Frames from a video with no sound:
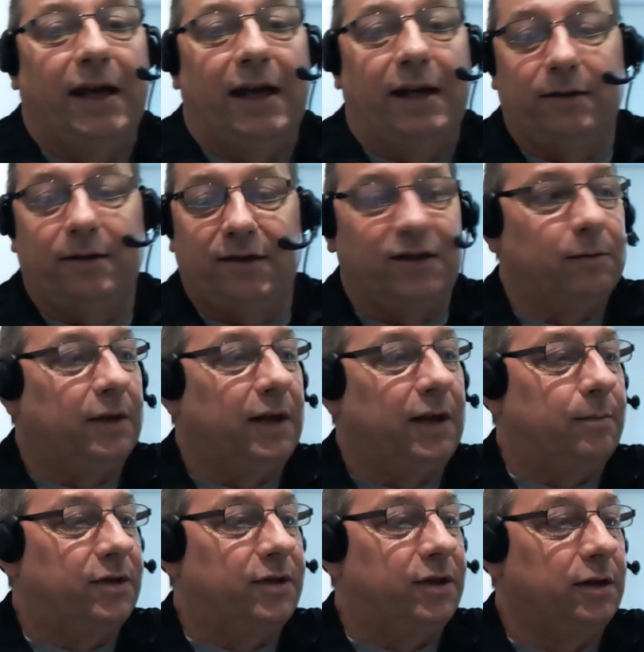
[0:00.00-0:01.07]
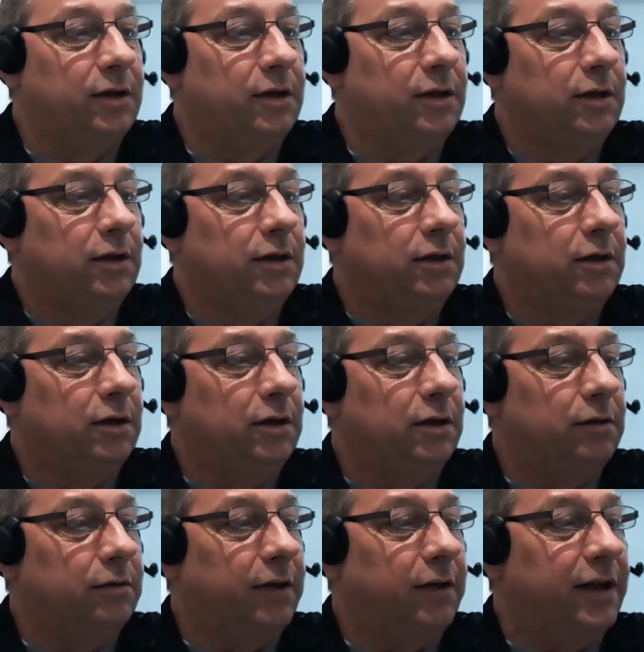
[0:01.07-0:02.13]
that, see what happens.
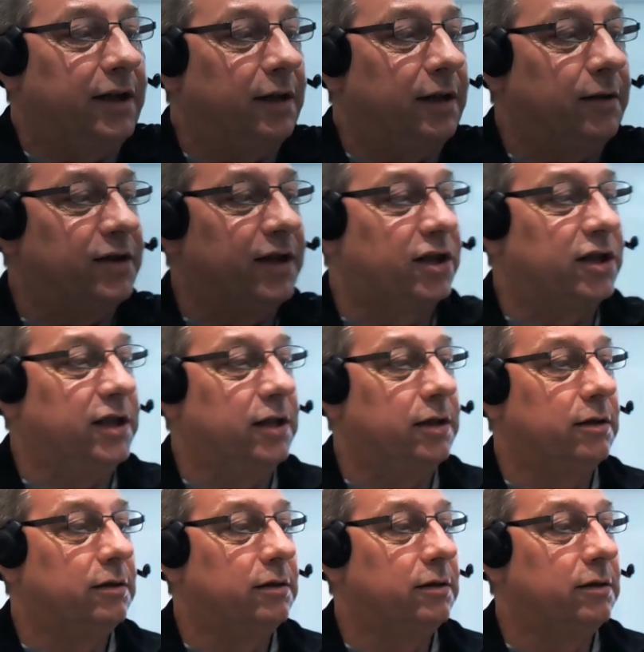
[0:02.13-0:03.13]
Oh great, now it's actually